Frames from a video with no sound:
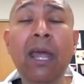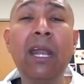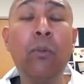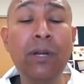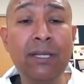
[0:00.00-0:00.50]

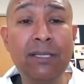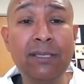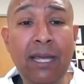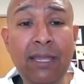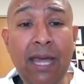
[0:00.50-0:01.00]
And I wanted to
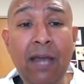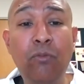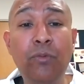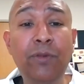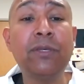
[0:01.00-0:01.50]
say
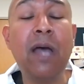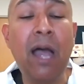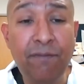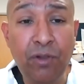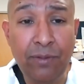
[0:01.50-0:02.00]
that when we use
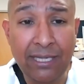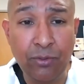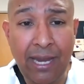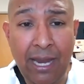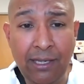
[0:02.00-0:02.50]
high flow
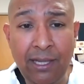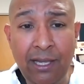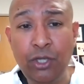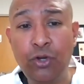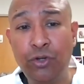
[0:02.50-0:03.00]
nasal
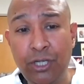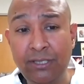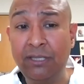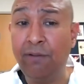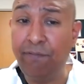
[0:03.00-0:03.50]
cannula, you're
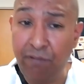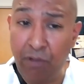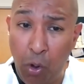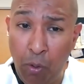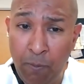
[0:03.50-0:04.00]
adjusting the
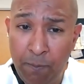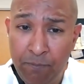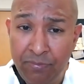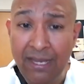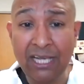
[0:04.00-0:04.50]
flow
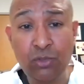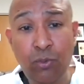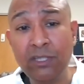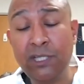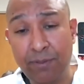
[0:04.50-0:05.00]
as
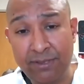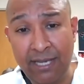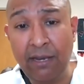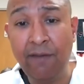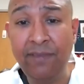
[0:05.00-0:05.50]
well as the
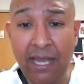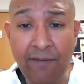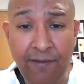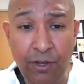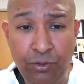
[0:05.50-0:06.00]
percent of the
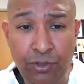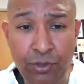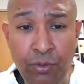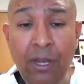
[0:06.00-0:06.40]
FiO2.